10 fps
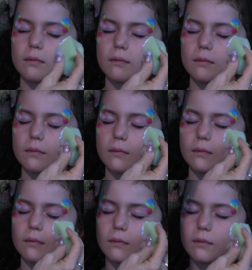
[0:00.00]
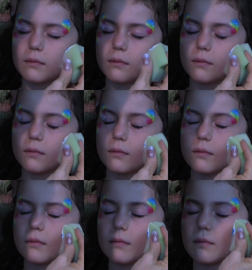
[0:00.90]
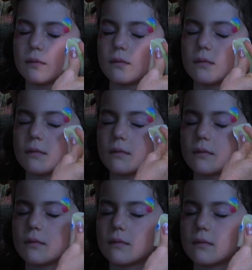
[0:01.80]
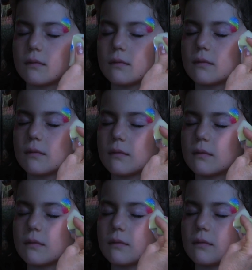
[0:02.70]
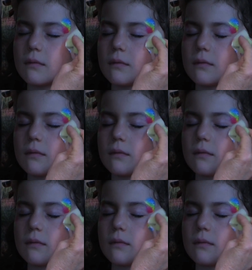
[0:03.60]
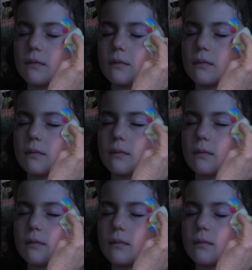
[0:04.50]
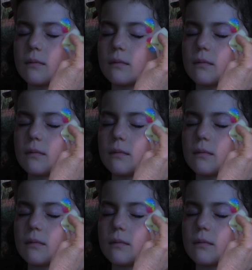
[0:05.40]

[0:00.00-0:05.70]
Nobody speaks.